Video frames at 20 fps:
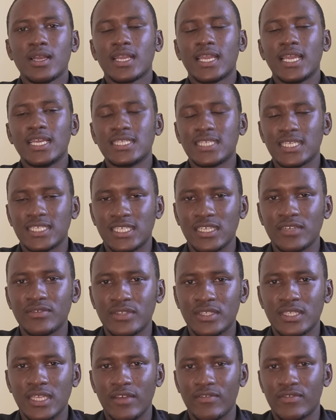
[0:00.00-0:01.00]
Kaizer
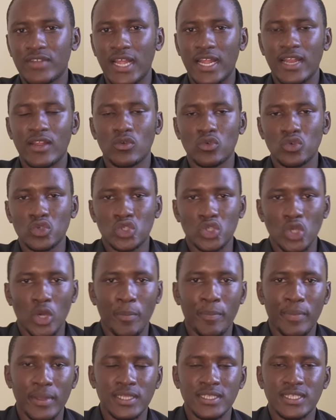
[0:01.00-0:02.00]
Chiefs have done a good
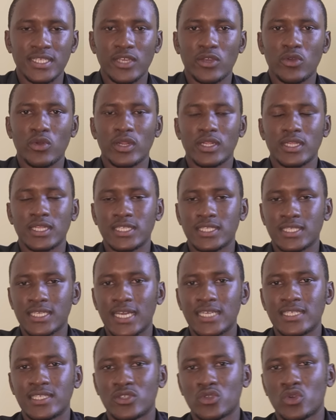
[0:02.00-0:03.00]
job in securing these
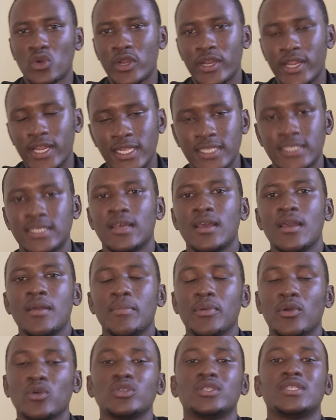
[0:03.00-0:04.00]
guys' contracts,
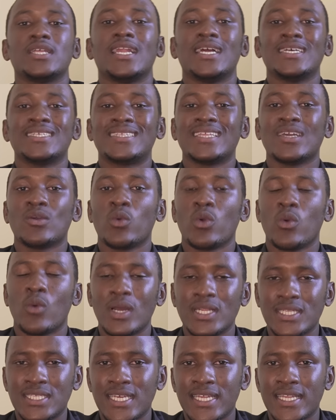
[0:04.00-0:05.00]
because the last thing we
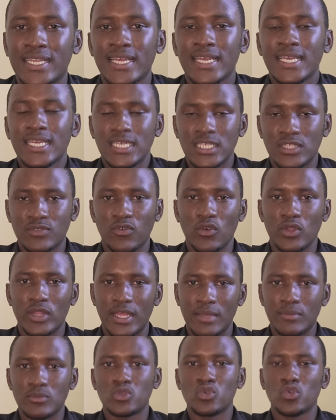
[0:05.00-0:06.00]
wanted is for
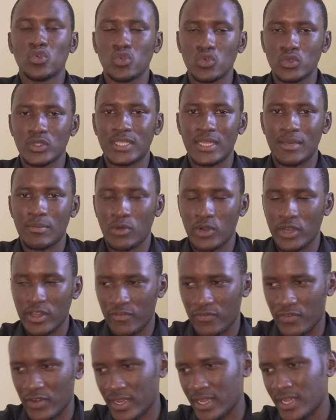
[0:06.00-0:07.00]
them to lose them on
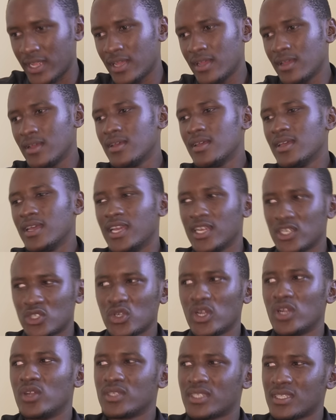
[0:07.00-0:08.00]
a free.
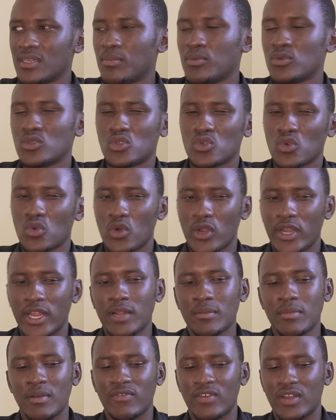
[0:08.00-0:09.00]
Actually, I was supposed to
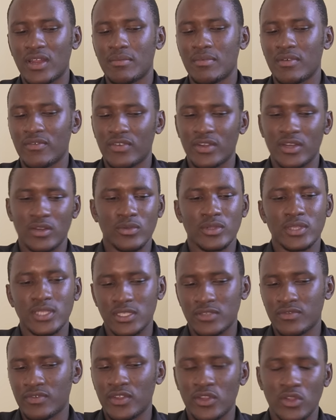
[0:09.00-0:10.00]
connect Bafana Bafana with
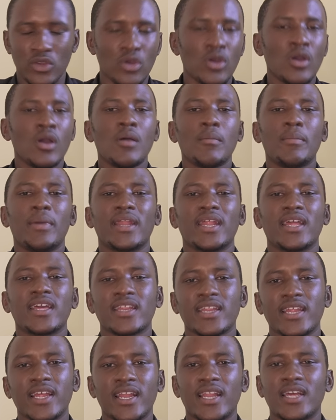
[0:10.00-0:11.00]
this video, but I
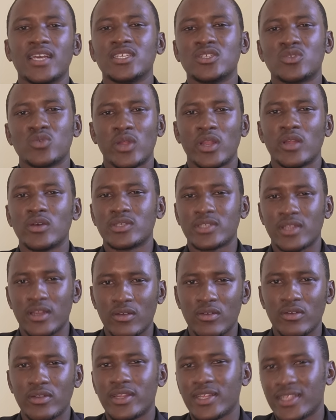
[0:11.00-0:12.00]
realized while I was
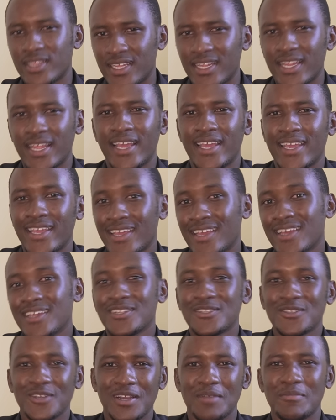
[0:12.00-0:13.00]
recording that, hey,
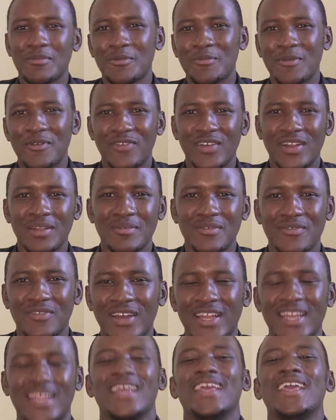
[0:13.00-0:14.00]
talk about Bafana
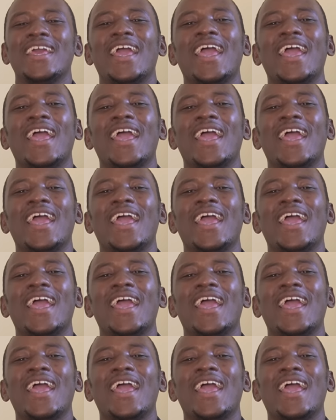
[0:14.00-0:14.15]
Bafana.